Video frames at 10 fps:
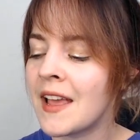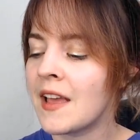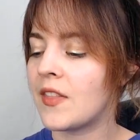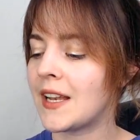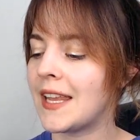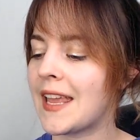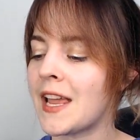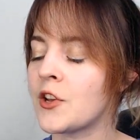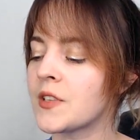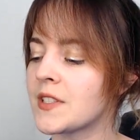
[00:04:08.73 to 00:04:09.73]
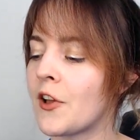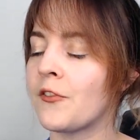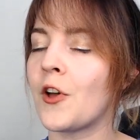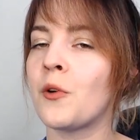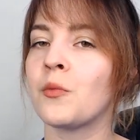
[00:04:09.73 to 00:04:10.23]
then get
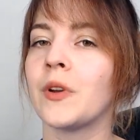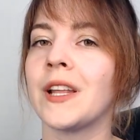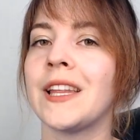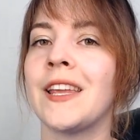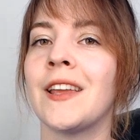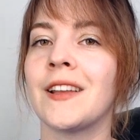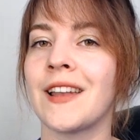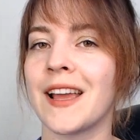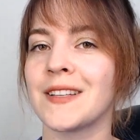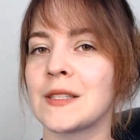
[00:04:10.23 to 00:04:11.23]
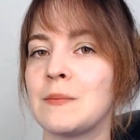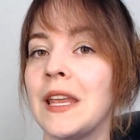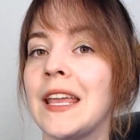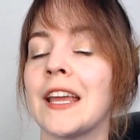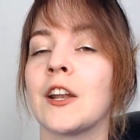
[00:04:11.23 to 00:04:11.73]
yourself a really nice
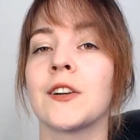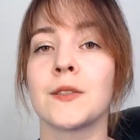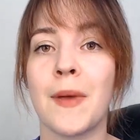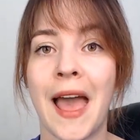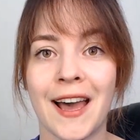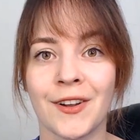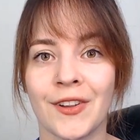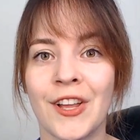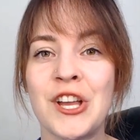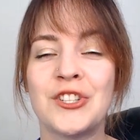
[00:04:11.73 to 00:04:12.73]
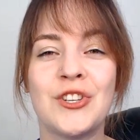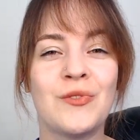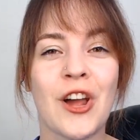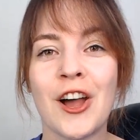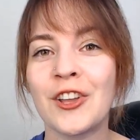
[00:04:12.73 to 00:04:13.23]
beginner's paddle. Do
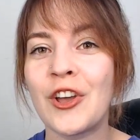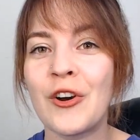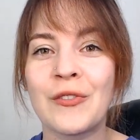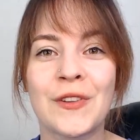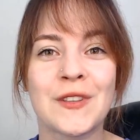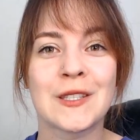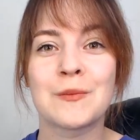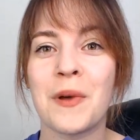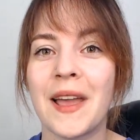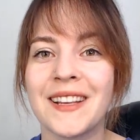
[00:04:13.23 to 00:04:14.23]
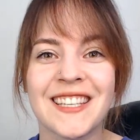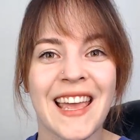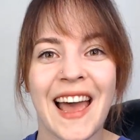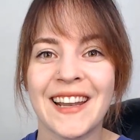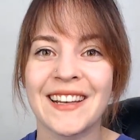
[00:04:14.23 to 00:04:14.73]
not go for the spiked
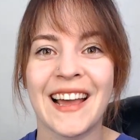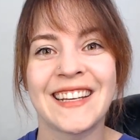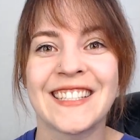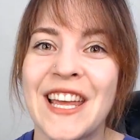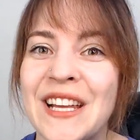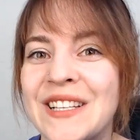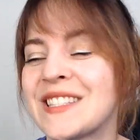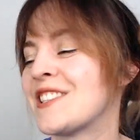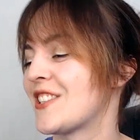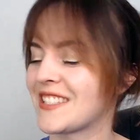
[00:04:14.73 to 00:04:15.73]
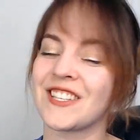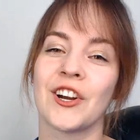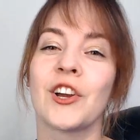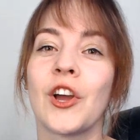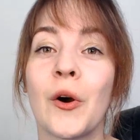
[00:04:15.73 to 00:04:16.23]
cat o' nine tails and just
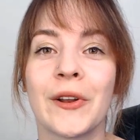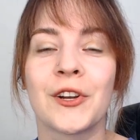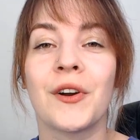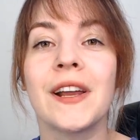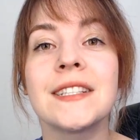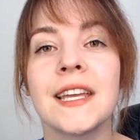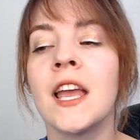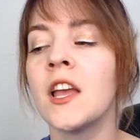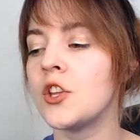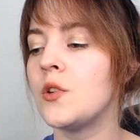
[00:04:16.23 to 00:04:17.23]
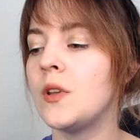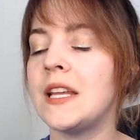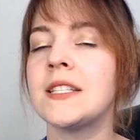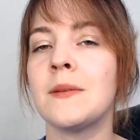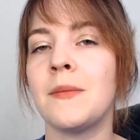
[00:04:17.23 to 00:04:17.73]
start going crazy. You
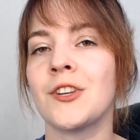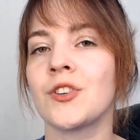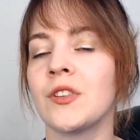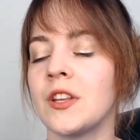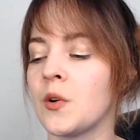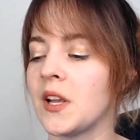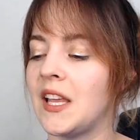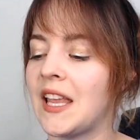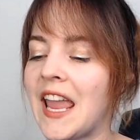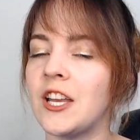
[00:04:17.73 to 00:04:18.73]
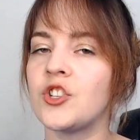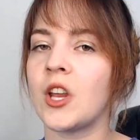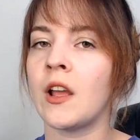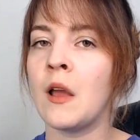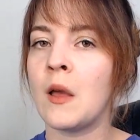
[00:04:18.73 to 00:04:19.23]
need to make sure that you're
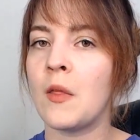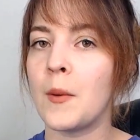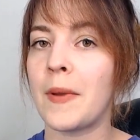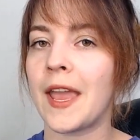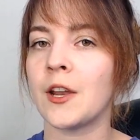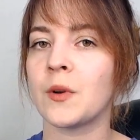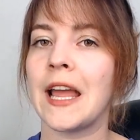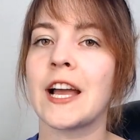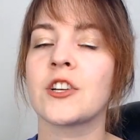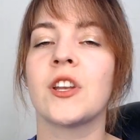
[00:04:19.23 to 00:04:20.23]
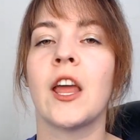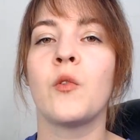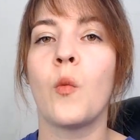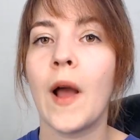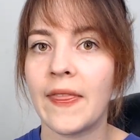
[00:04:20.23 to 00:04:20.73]
gauging the pain reaction
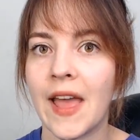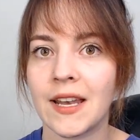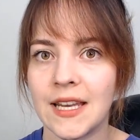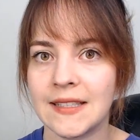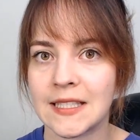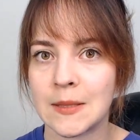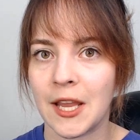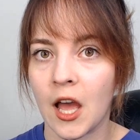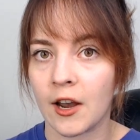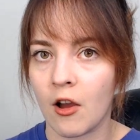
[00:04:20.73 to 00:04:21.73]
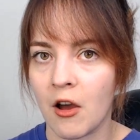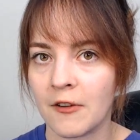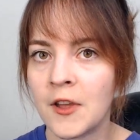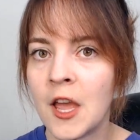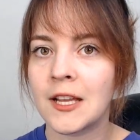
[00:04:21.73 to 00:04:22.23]
and when that needs to be cut
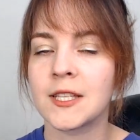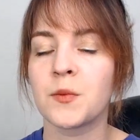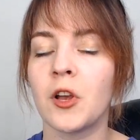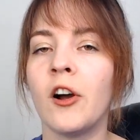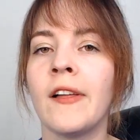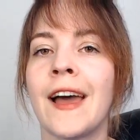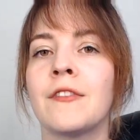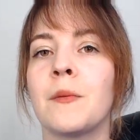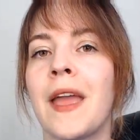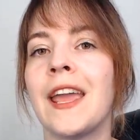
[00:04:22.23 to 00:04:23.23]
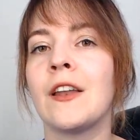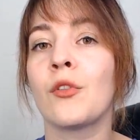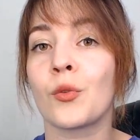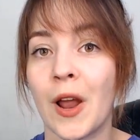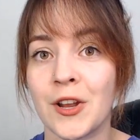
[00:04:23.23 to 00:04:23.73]
off, because we all have a
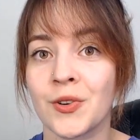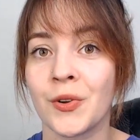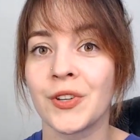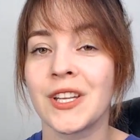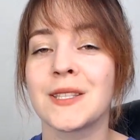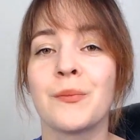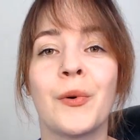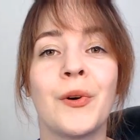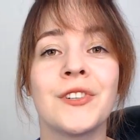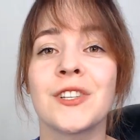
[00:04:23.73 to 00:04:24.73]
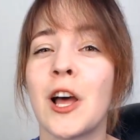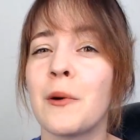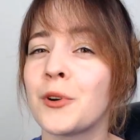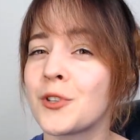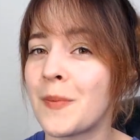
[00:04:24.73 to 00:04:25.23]
pain threshold. It's important to
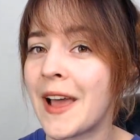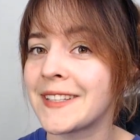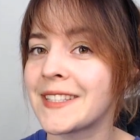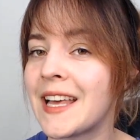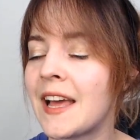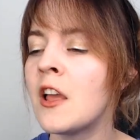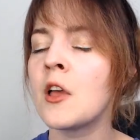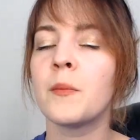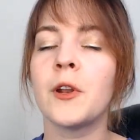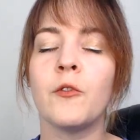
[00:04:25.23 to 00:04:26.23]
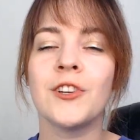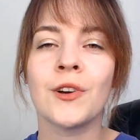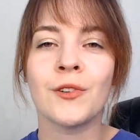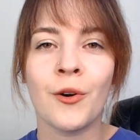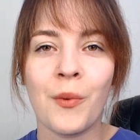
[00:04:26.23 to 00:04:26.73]
not push past that, but if we
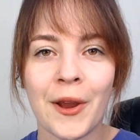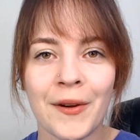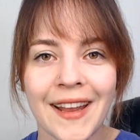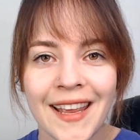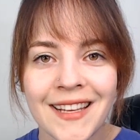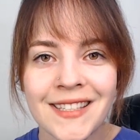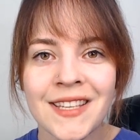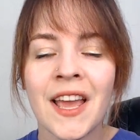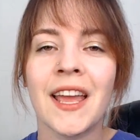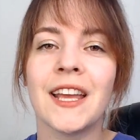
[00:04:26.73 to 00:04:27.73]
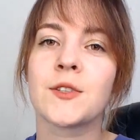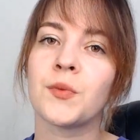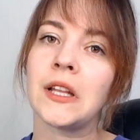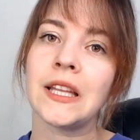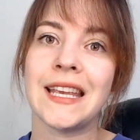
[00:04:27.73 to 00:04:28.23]
don't know where it is, it's
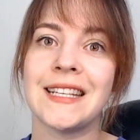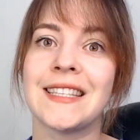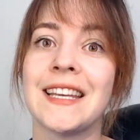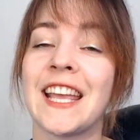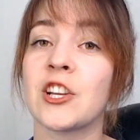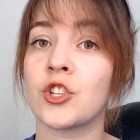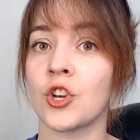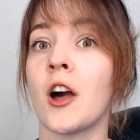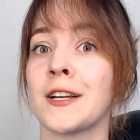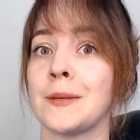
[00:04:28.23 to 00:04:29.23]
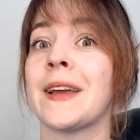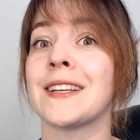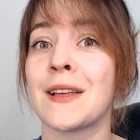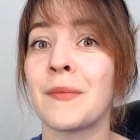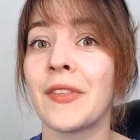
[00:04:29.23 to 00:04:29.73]
really easy to get shocked by
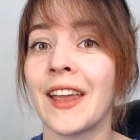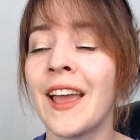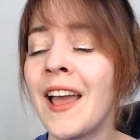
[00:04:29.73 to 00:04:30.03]
something.